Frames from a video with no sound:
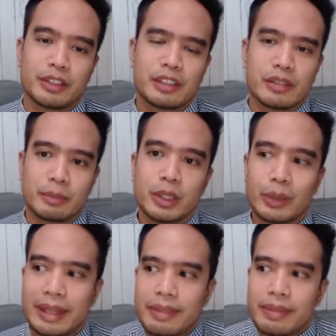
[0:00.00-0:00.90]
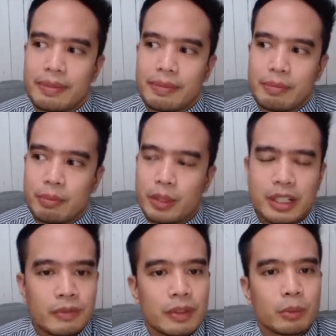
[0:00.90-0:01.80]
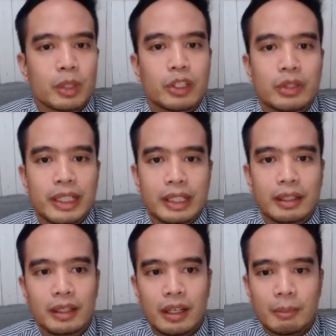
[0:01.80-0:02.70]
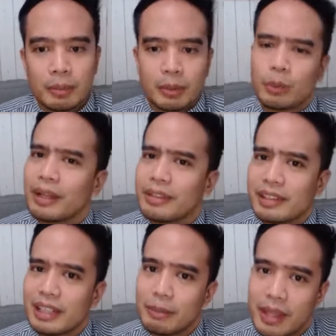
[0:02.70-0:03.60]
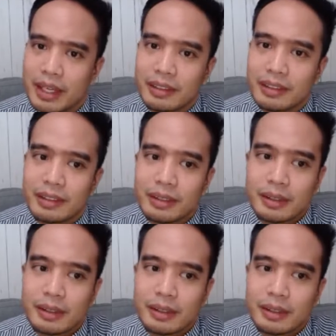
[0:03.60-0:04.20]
from you, and we're different, we're unique, but we want the same things.